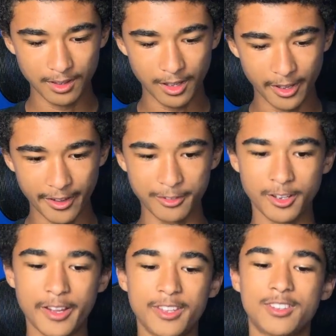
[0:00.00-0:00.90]
I
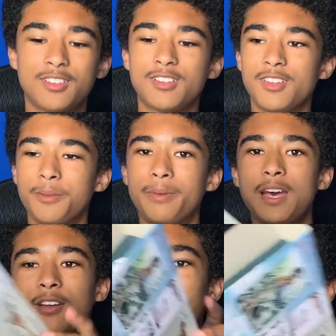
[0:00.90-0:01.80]
realized on the
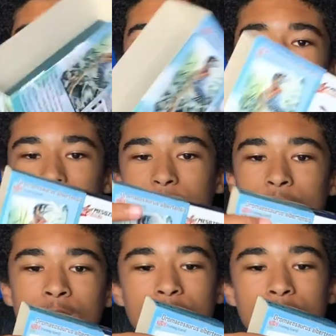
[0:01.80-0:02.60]
back, if you pull this little